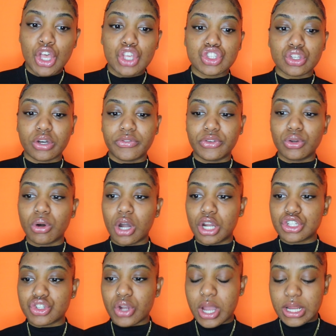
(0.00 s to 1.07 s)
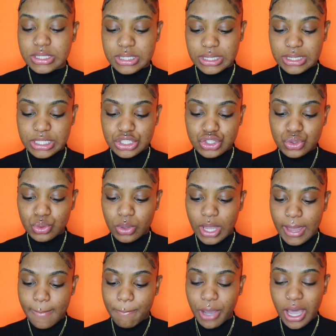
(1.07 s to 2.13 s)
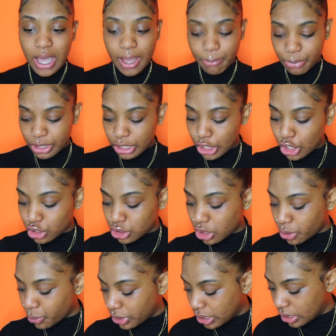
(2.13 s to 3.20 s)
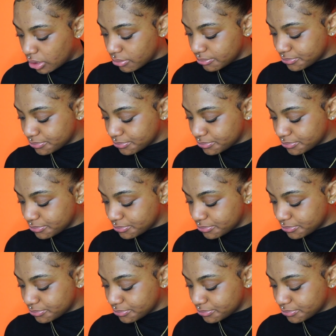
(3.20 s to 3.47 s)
So if you are trying to get you a popping glowy